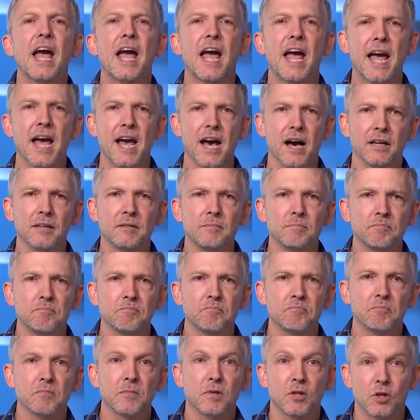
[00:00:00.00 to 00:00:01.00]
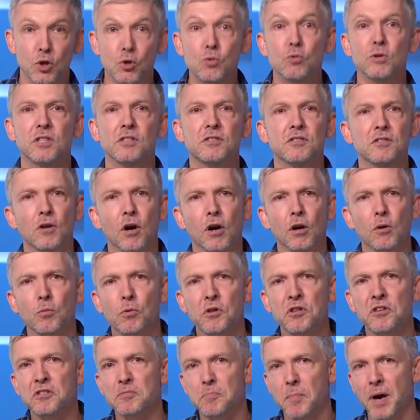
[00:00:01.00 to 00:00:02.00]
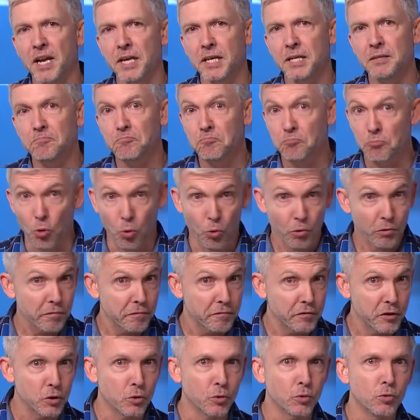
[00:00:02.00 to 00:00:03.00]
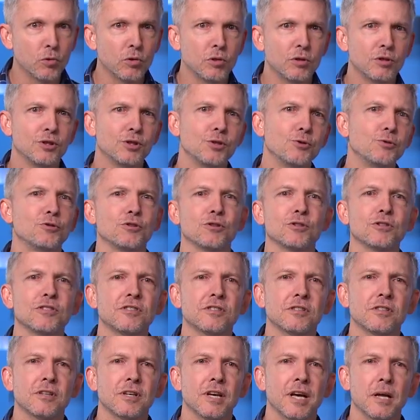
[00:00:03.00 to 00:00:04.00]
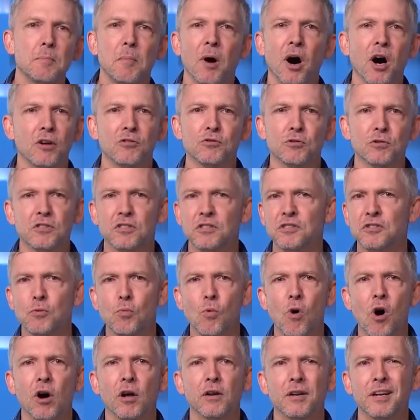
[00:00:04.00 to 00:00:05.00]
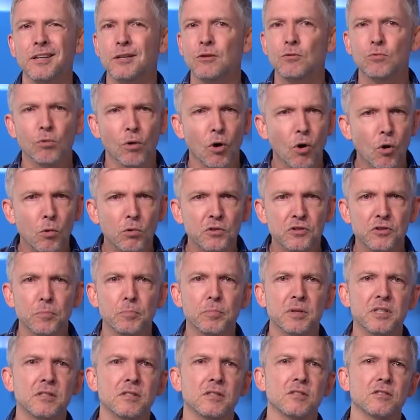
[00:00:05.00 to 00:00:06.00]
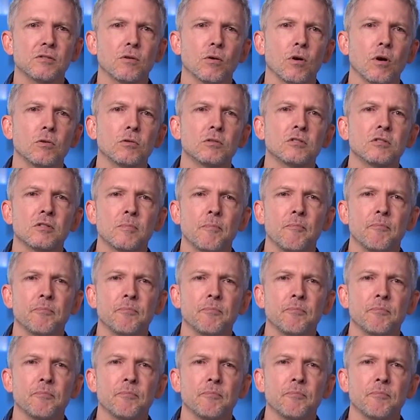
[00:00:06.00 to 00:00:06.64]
And you can start with as many or few users and modules as you want and grow as your business grows.